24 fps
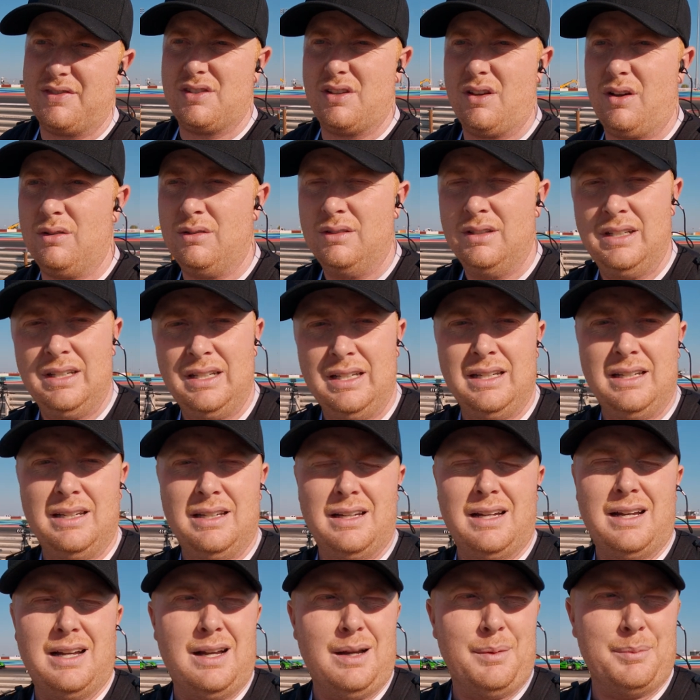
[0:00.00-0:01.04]
So
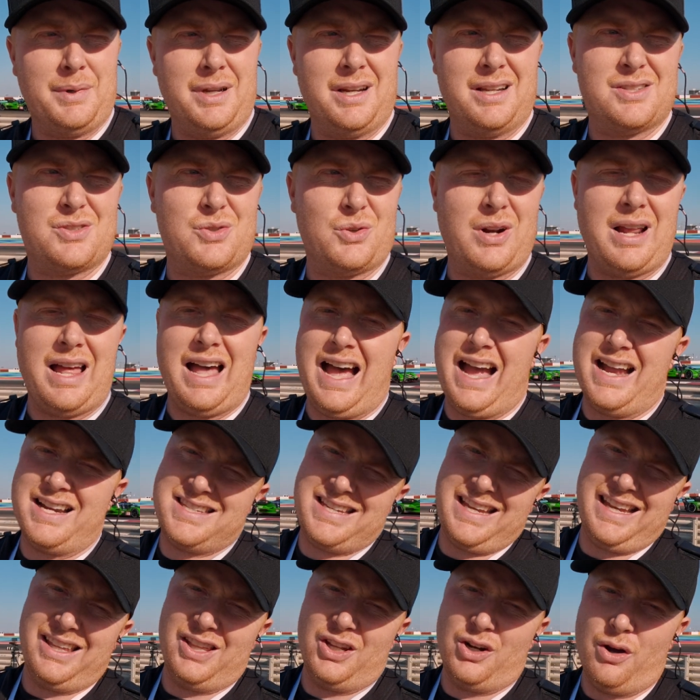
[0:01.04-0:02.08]
I'm gonna sort of
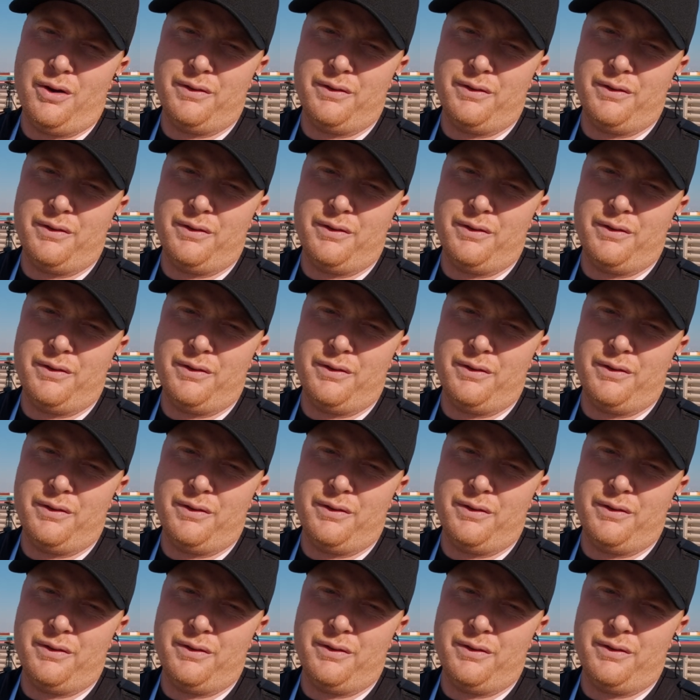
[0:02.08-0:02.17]
hightail it